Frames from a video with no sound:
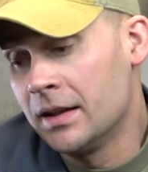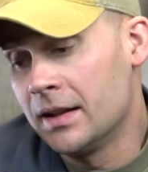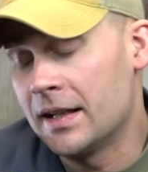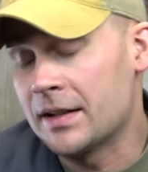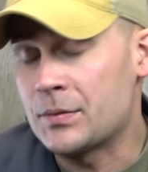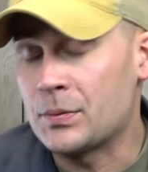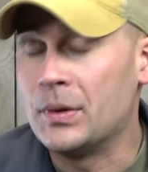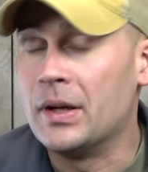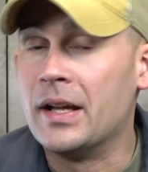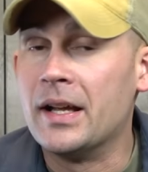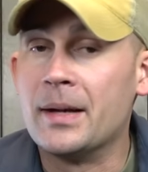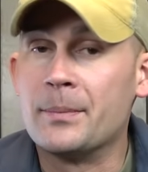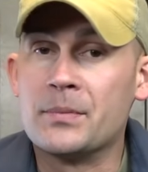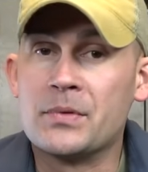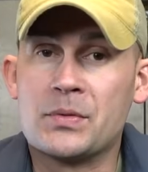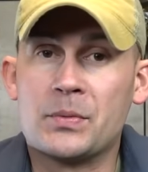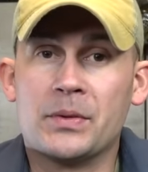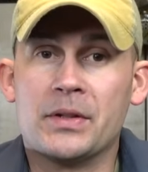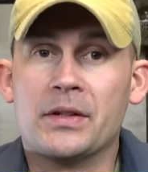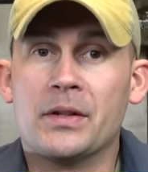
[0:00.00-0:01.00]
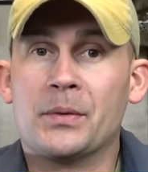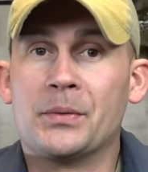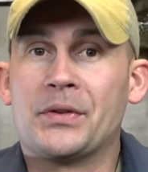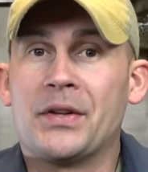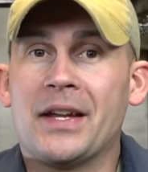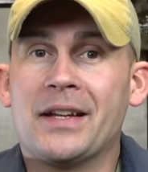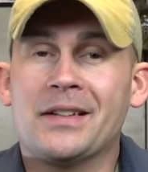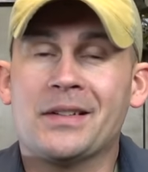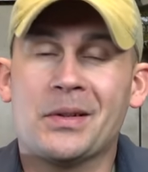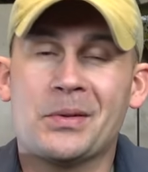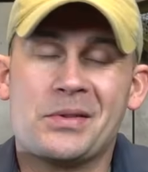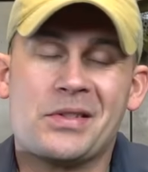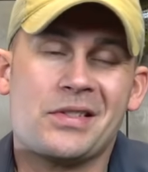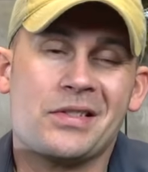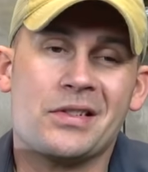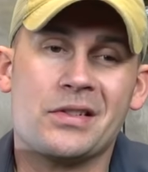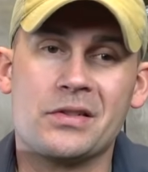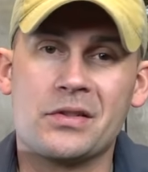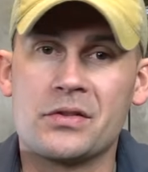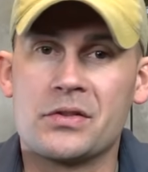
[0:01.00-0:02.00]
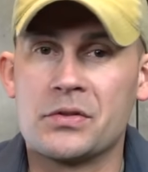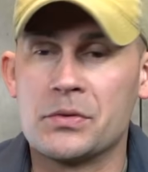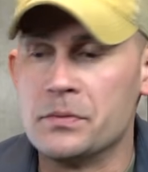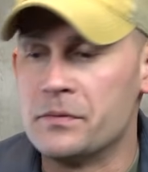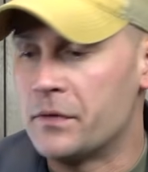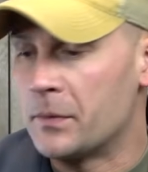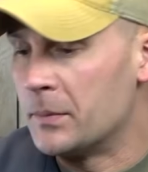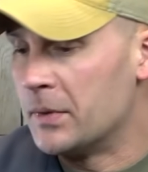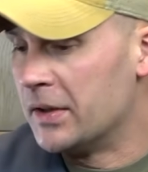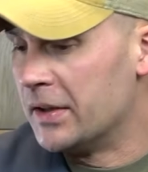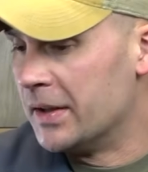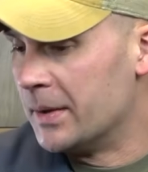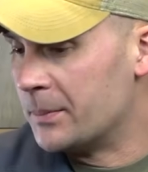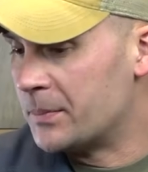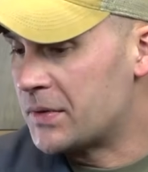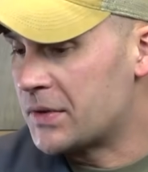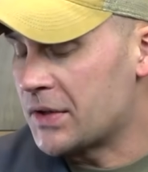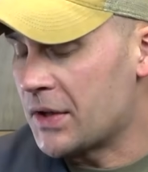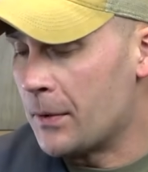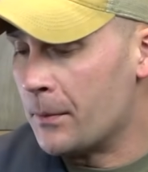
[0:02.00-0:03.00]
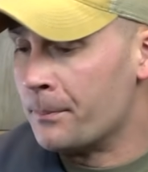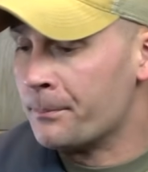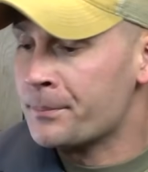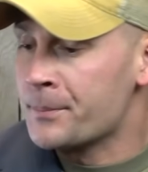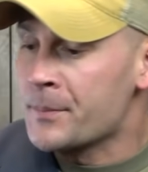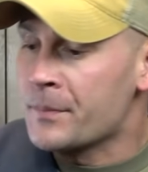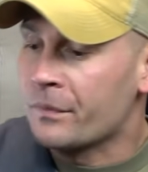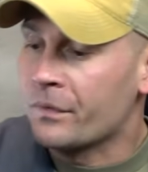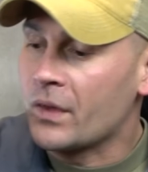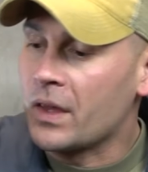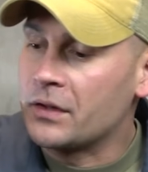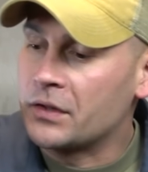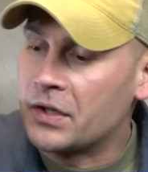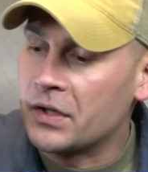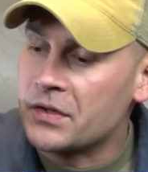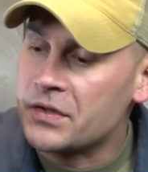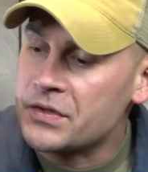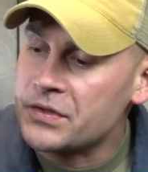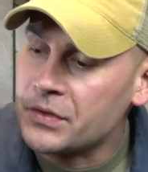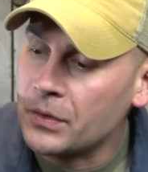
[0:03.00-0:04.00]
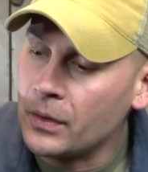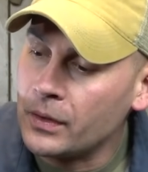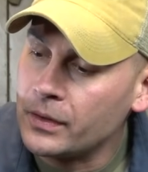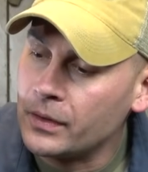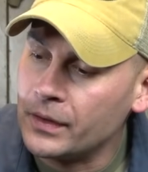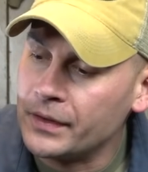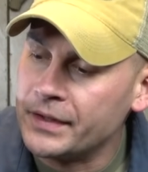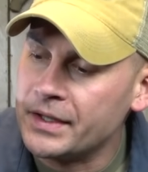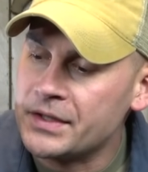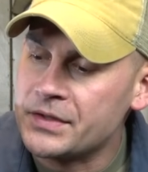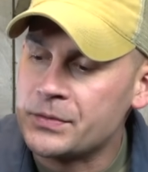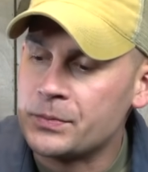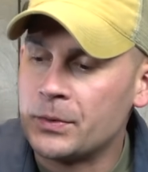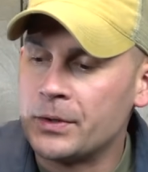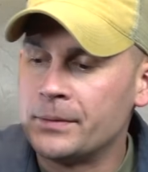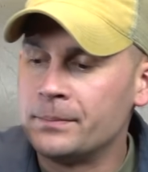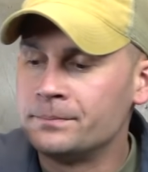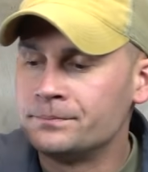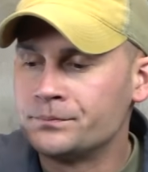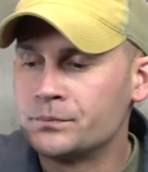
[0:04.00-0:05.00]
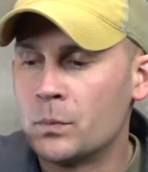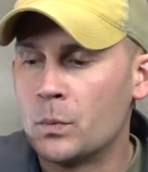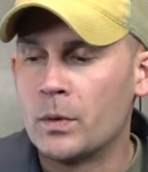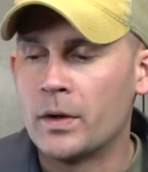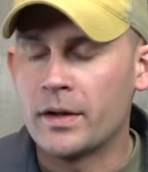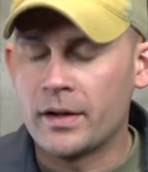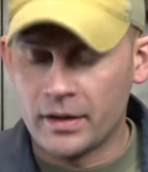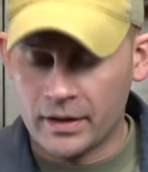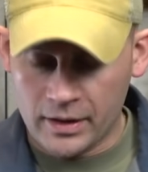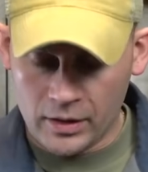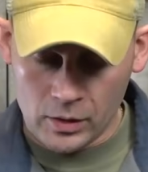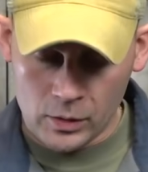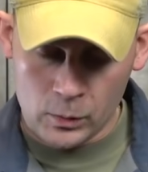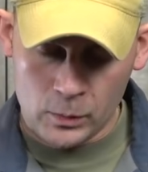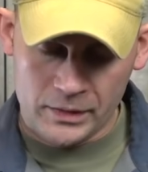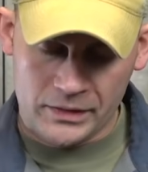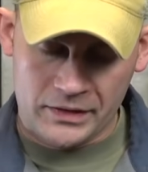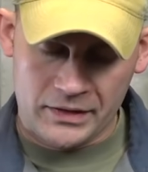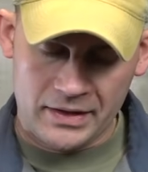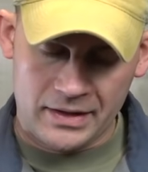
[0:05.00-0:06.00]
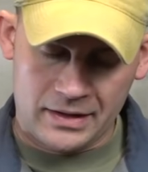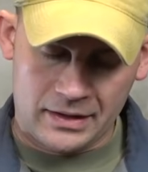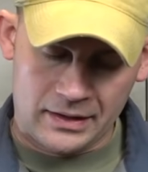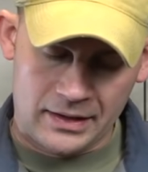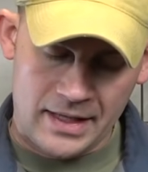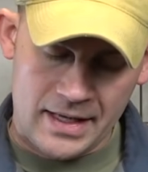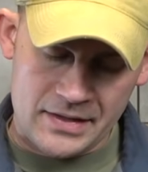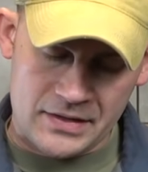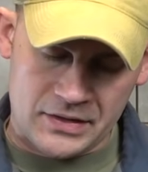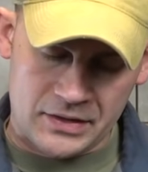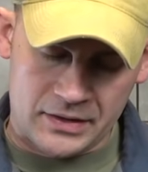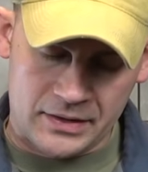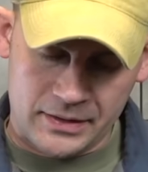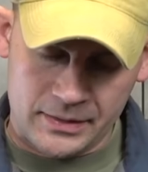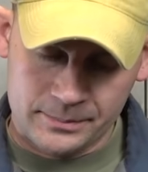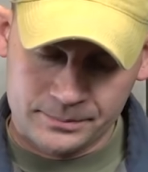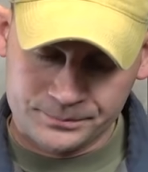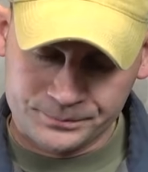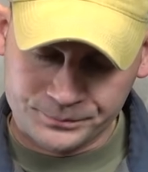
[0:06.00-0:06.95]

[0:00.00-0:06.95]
That's what happens when you don't take notes and you just shoot from the hip. So, to start on this one, we're going to go with the classic